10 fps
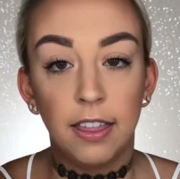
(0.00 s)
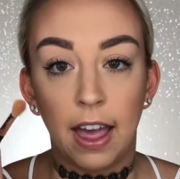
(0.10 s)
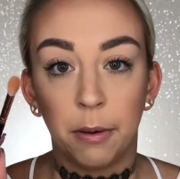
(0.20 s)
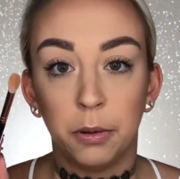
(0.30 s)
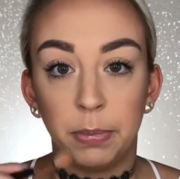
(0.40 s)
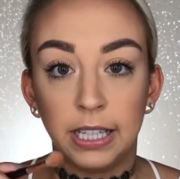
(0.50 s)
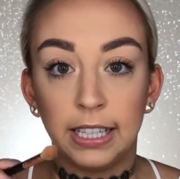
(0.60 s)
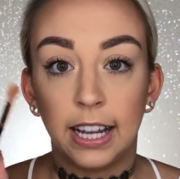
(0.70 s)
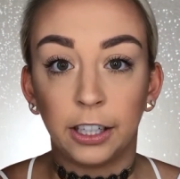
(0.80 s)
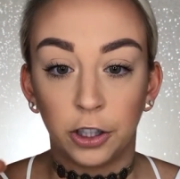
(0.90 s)
That would
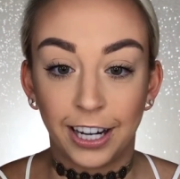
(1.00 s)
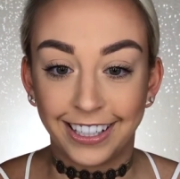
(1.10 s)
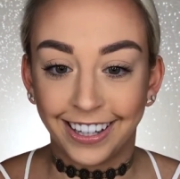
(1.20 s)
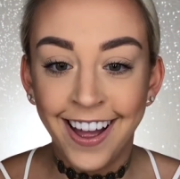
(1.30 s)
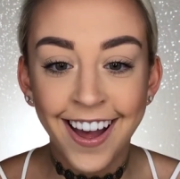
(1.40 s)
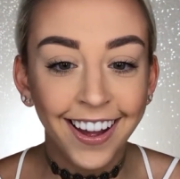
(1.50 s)
be a good idea.